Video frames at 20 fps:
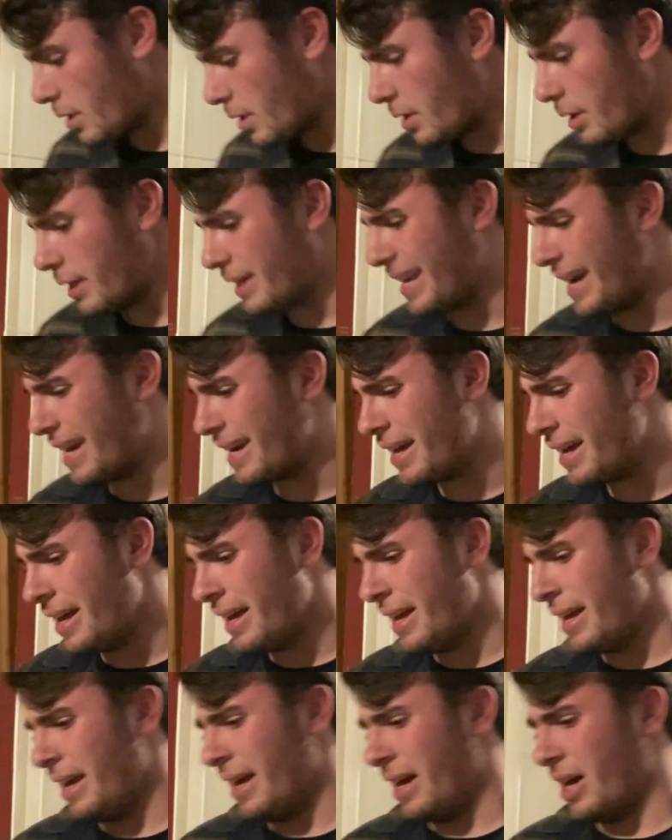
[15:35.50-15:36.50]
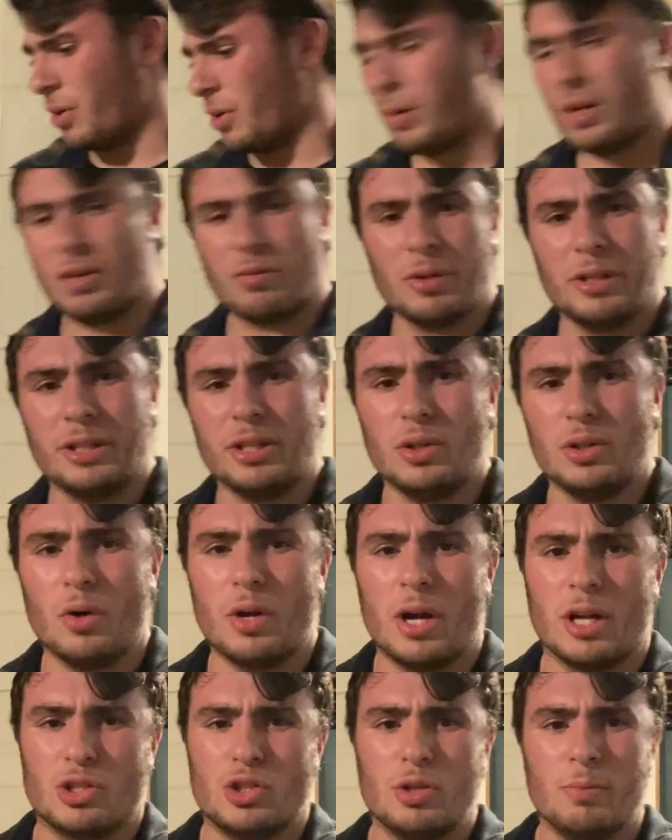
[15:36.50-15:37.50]
again, I don't want to really load
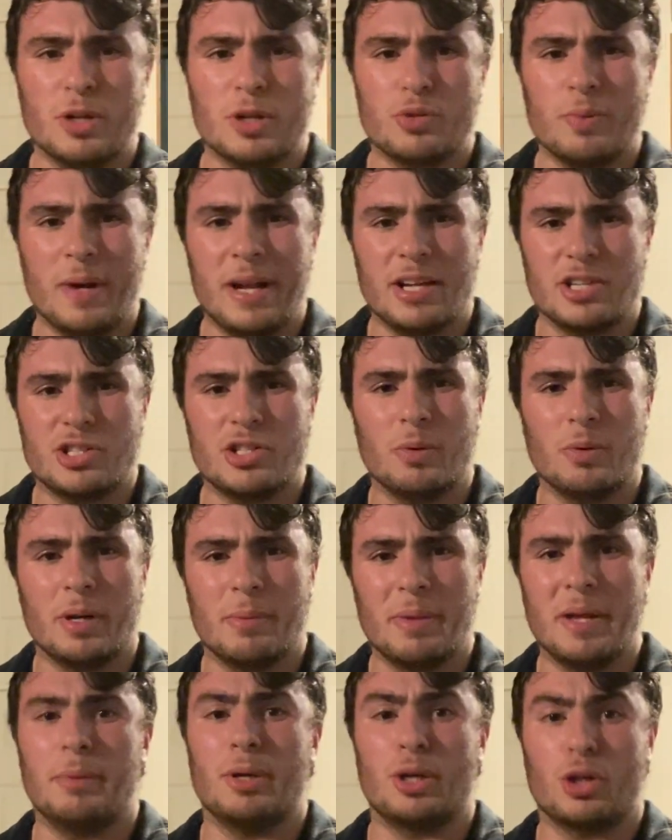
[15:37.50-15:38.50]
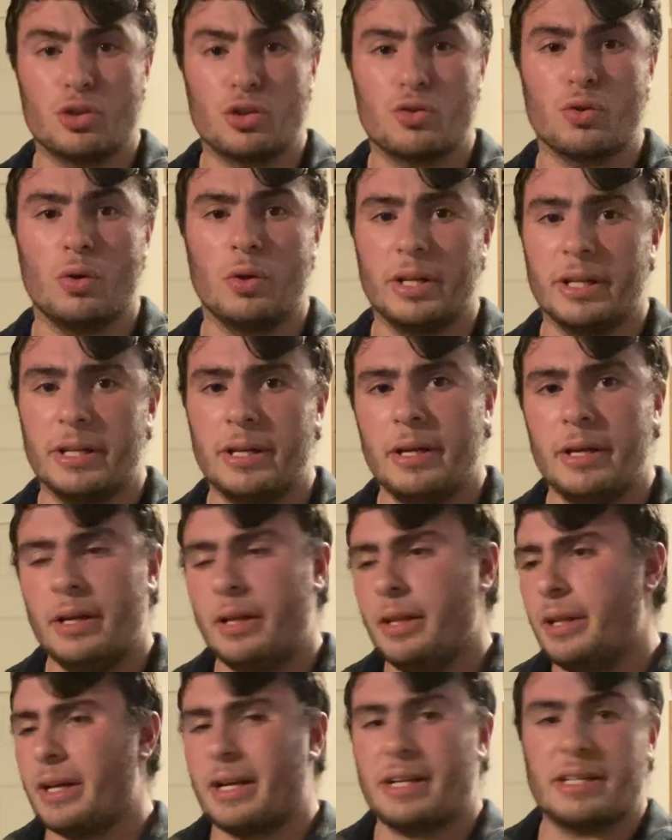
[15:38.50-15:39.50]
on too much weight. I still want to be able to control it.
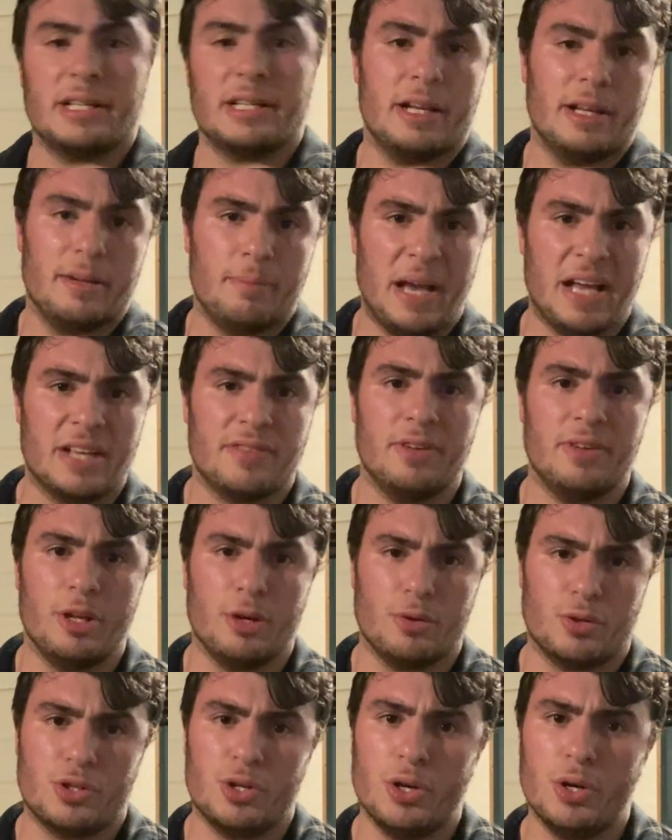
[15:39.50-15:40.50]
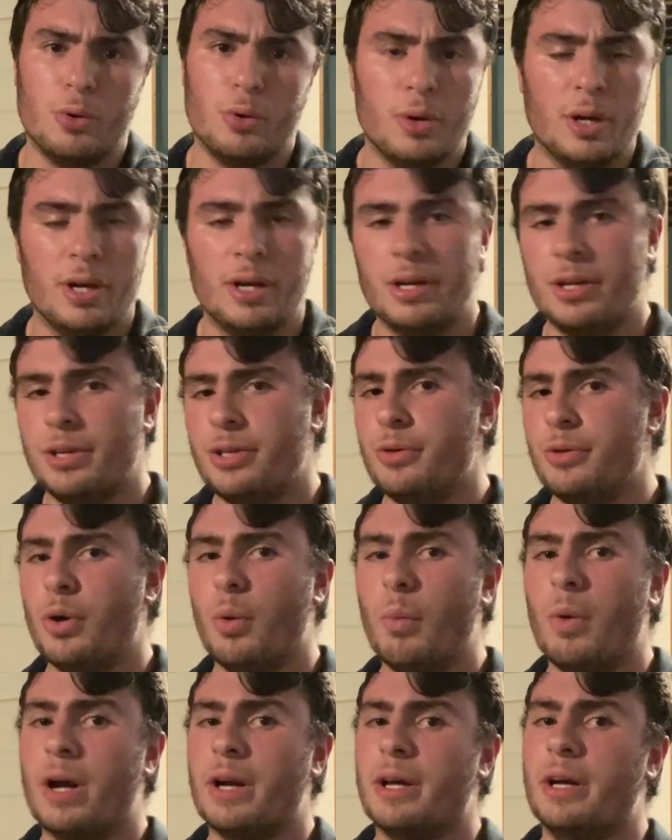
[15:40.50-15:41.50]
Like I said in past videos too, you
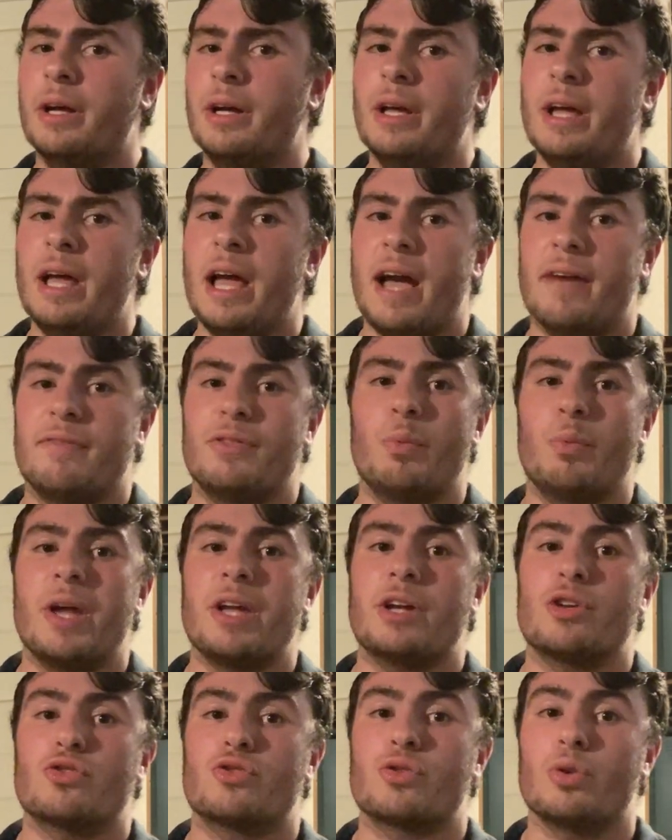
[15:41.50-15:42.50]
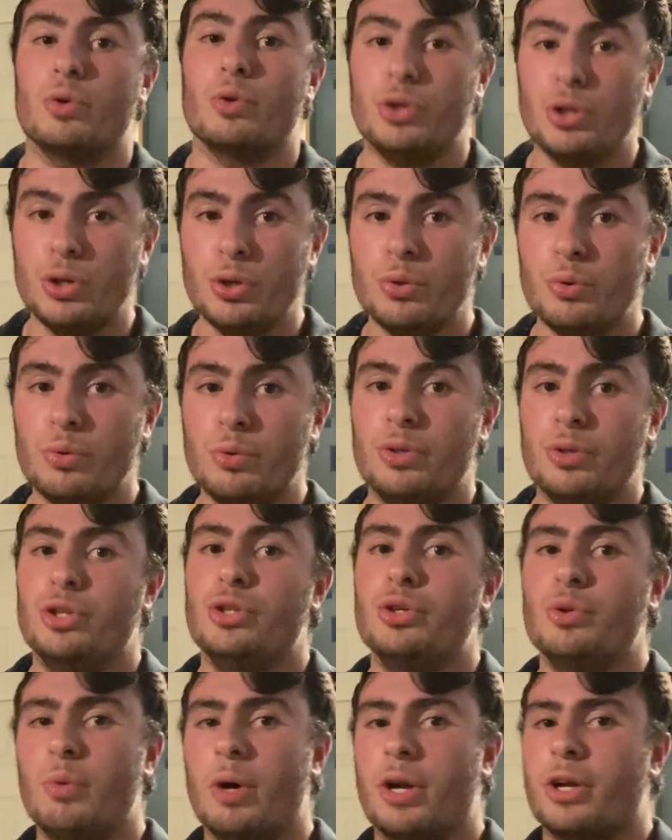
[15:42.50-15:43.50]
don't want to have the weight control you.
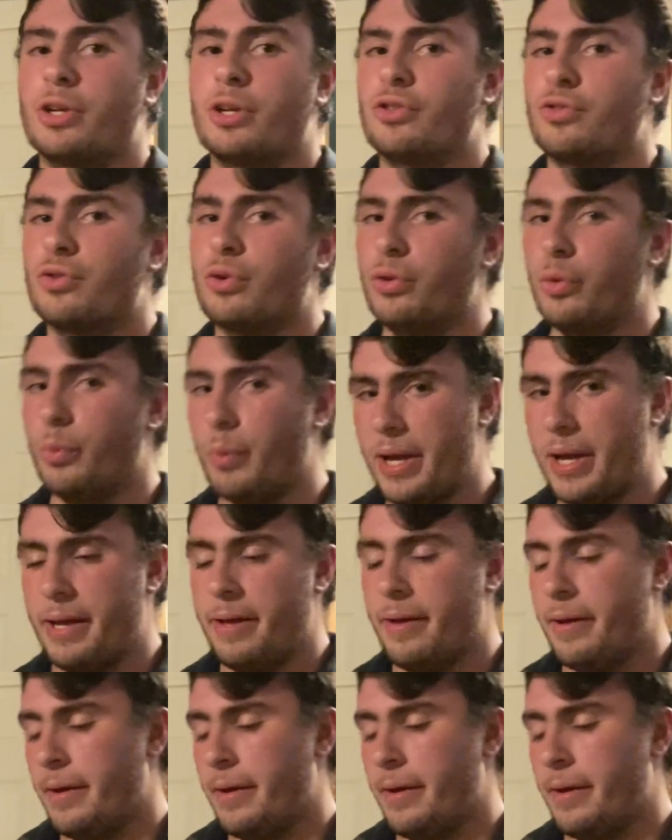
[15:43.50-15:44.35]
You want to control the weight.